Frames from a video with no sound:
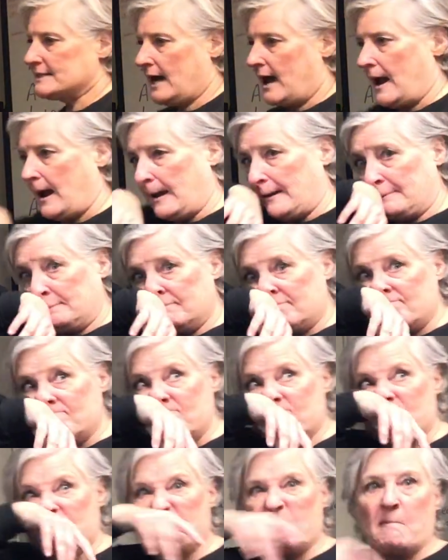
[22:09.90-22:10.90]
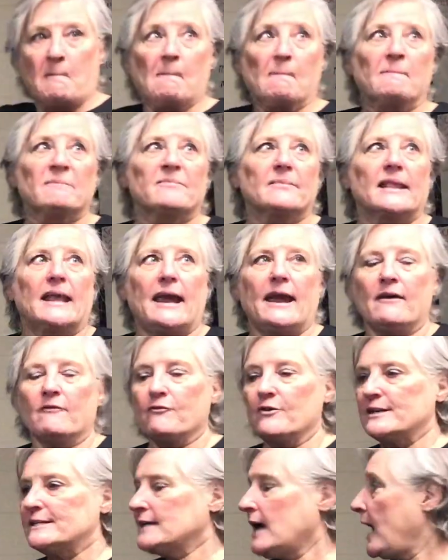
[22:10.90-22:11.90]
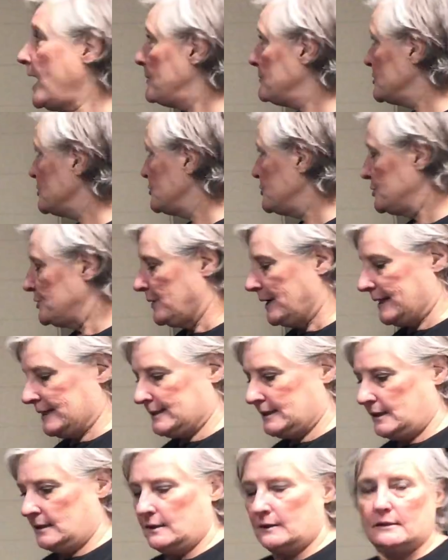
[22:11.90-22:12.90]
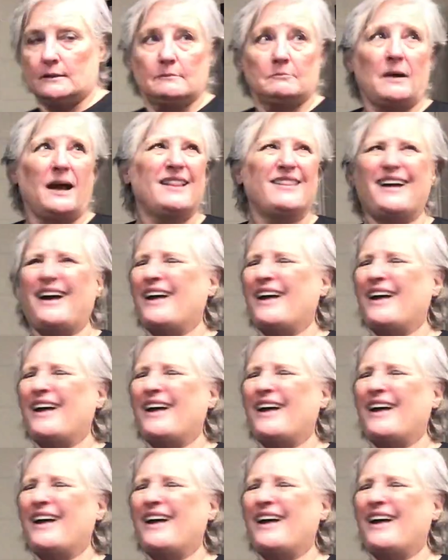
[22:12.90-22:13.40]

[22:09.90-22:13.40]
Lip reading: time. Every time you do it. I